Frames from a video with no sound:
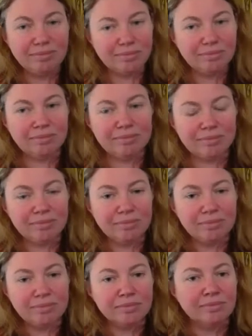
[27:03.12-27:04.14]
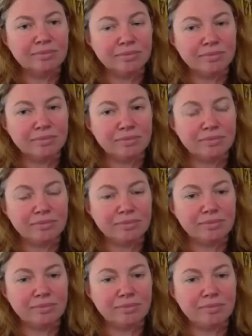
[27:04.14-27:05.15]

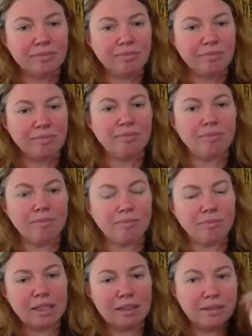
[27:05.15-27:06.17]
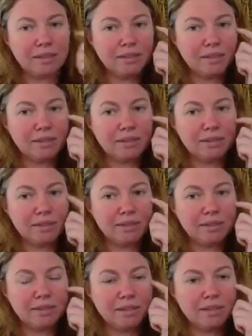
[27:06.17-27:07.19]

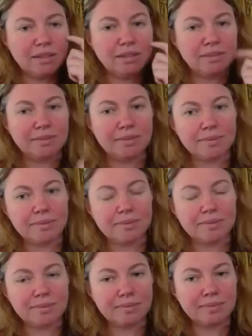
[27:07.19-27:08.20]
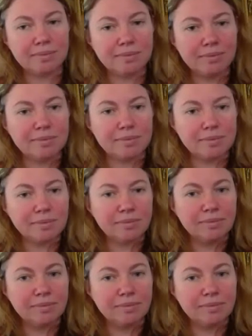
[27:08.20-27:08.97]
(not speaking)